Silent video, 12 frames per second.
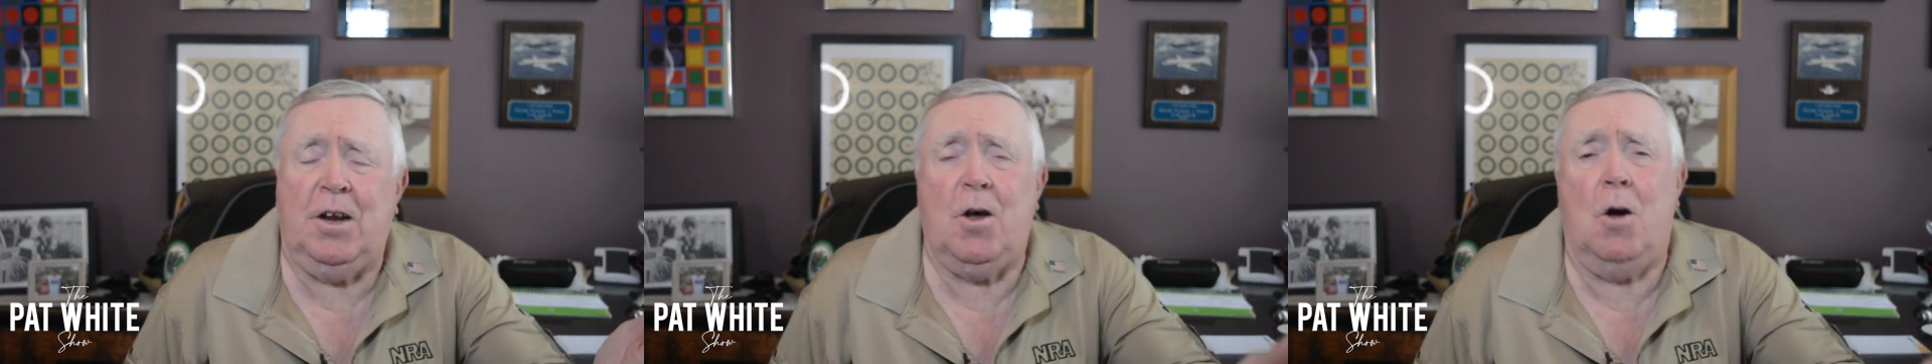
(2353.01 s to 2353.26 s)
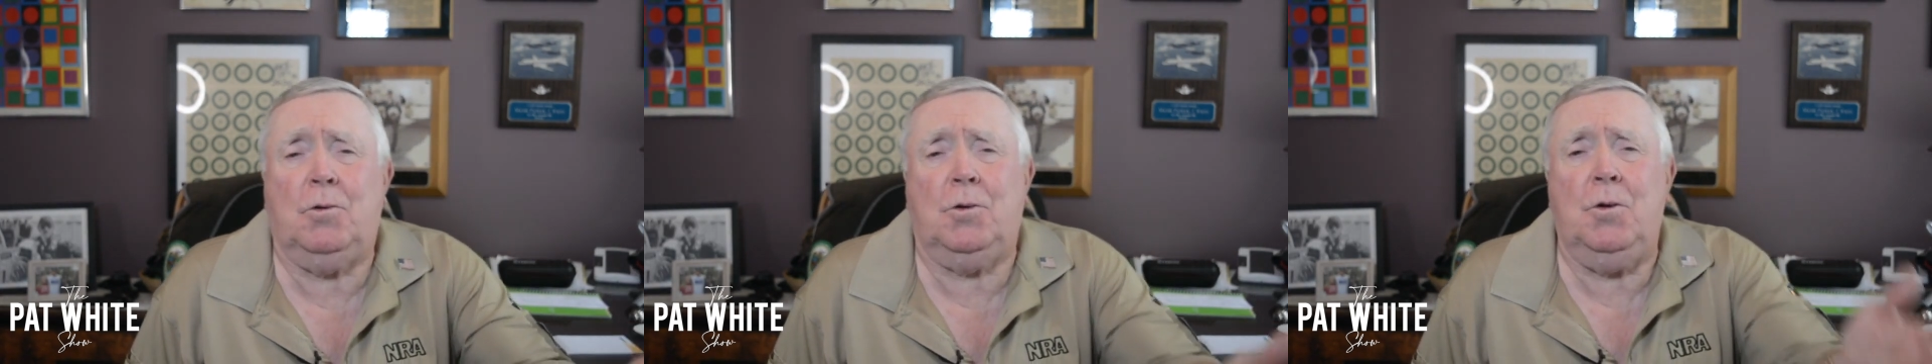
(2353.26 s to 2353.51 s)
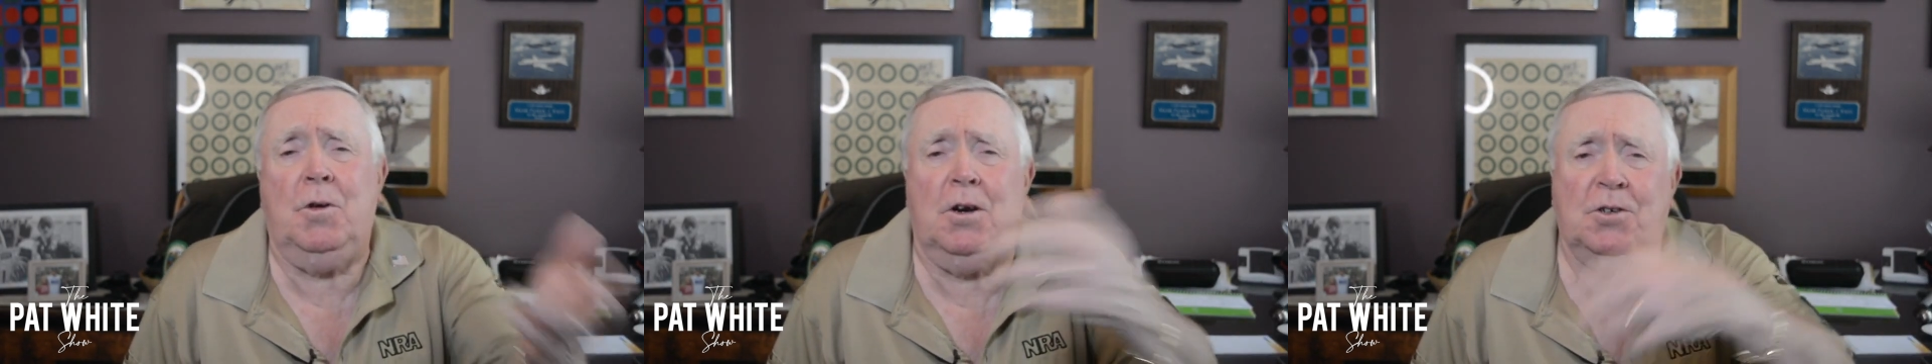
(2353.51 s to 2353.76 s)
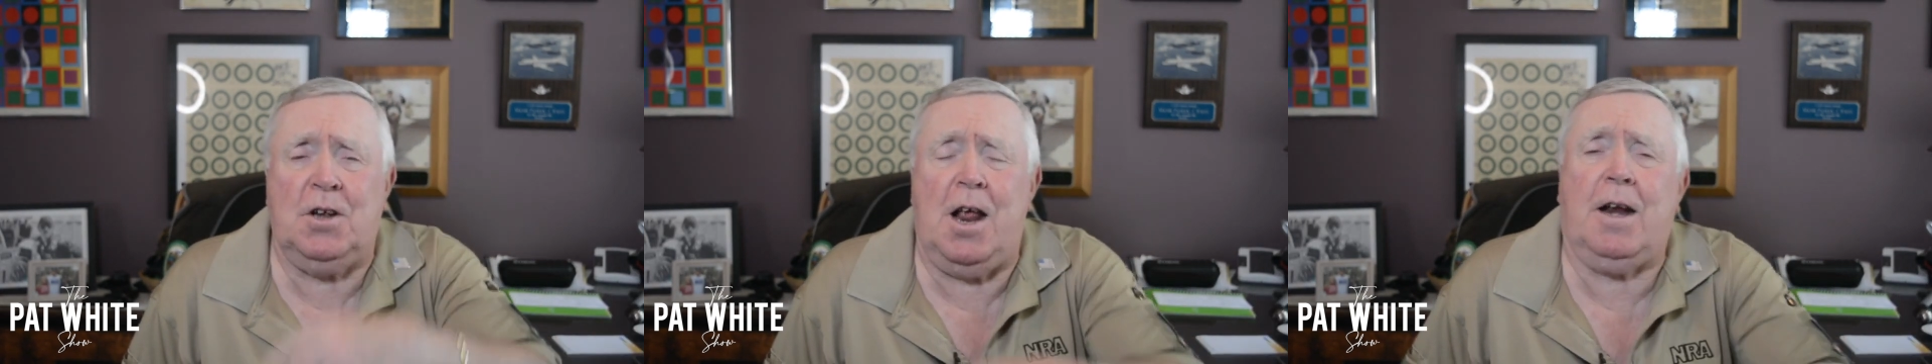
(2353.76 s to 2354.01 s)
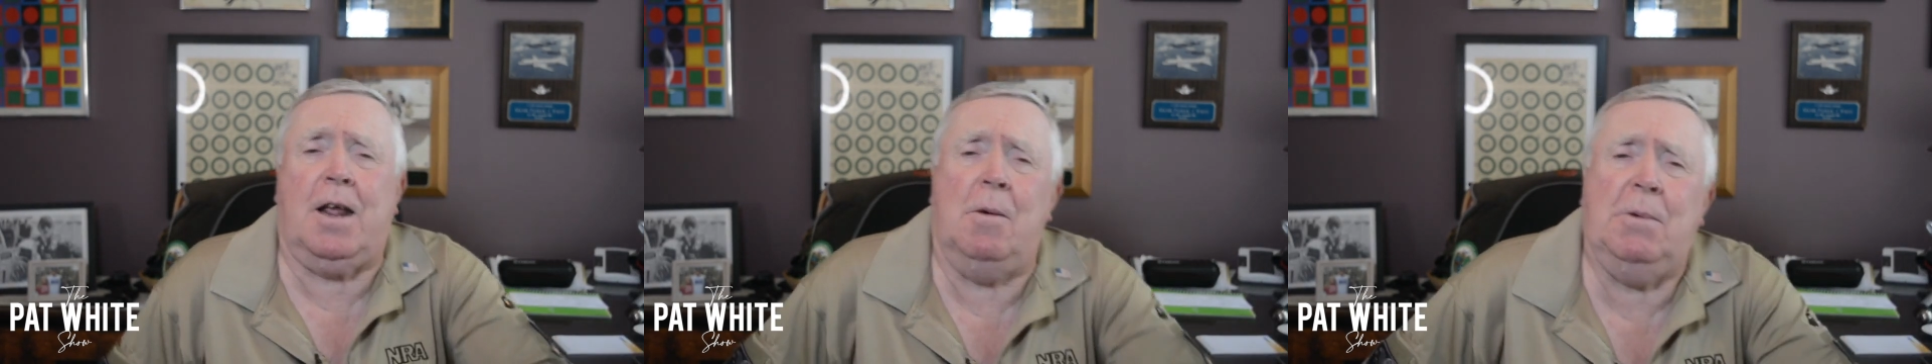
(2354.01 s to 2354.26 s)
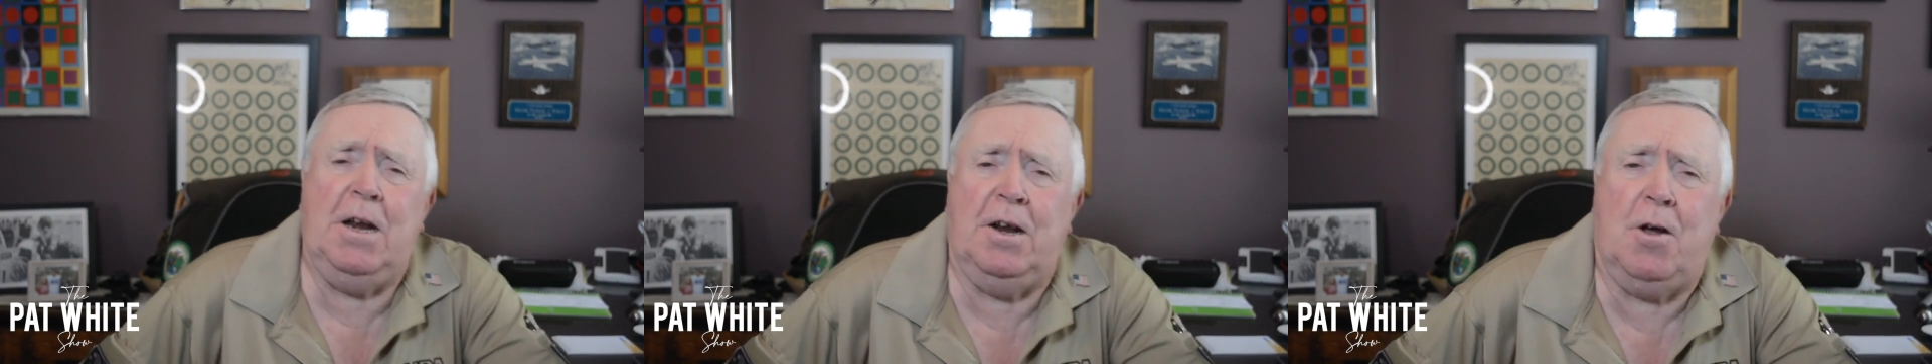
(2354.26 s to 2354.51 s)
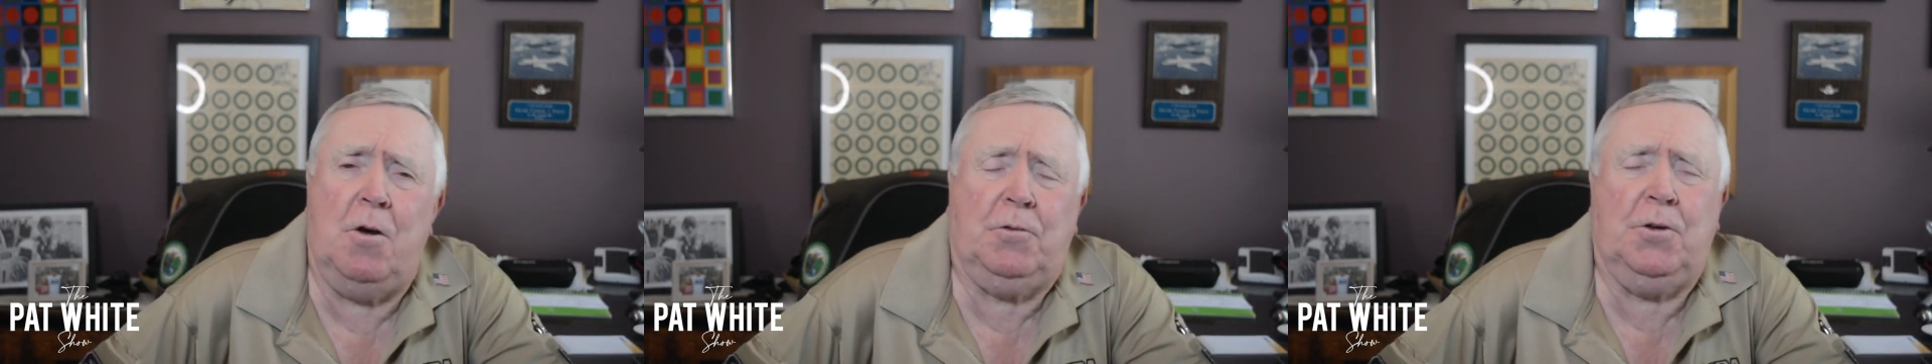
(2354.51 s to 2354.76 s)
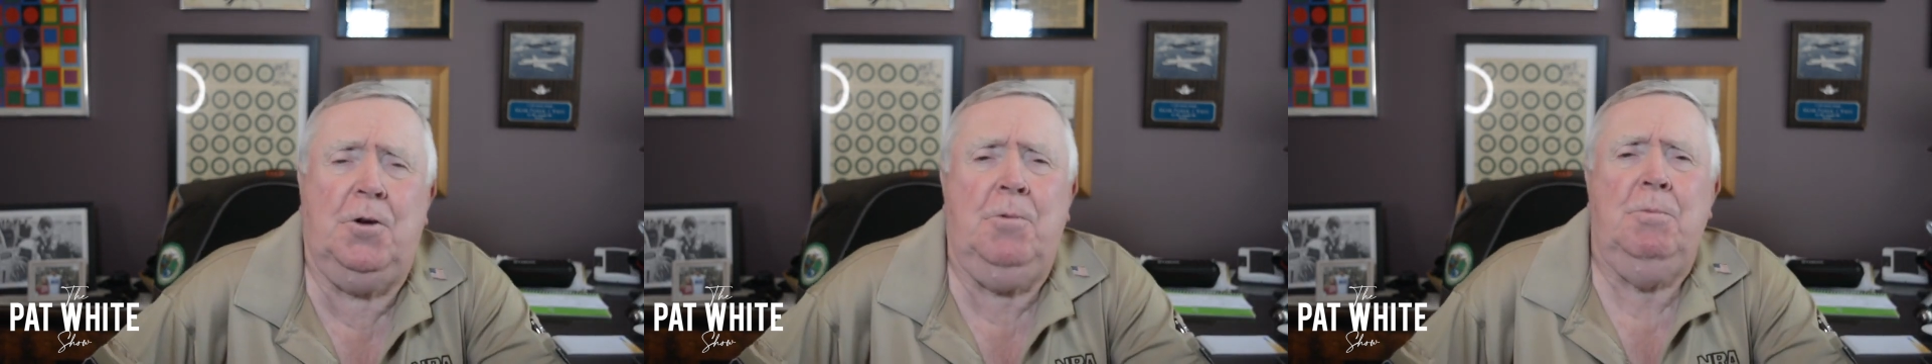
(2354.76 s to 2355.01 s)
go to, here's that company to go
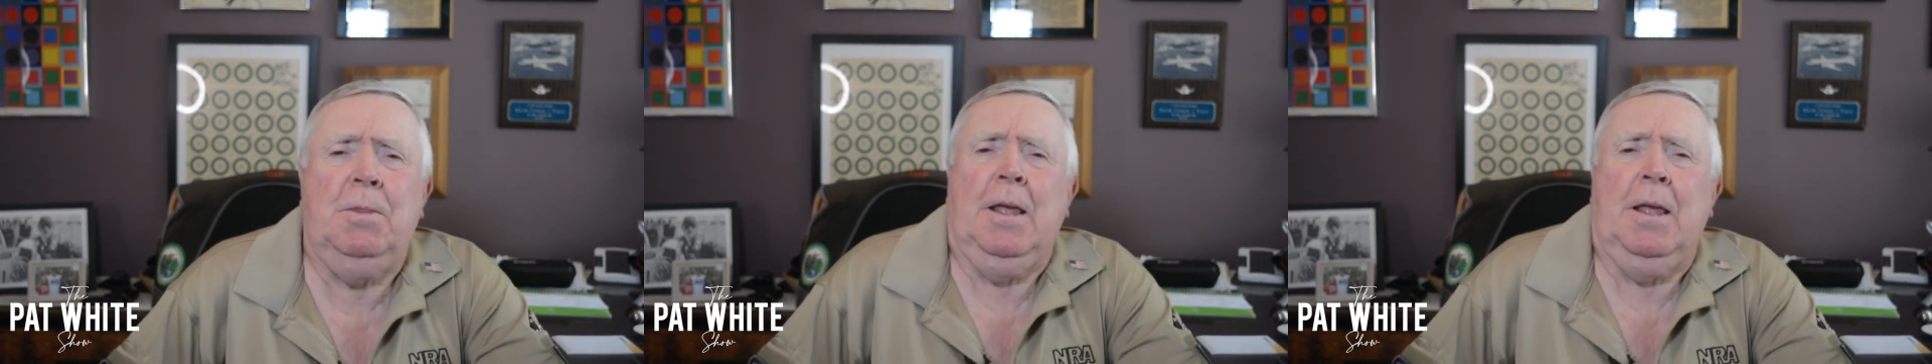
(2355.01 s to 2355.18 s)
to.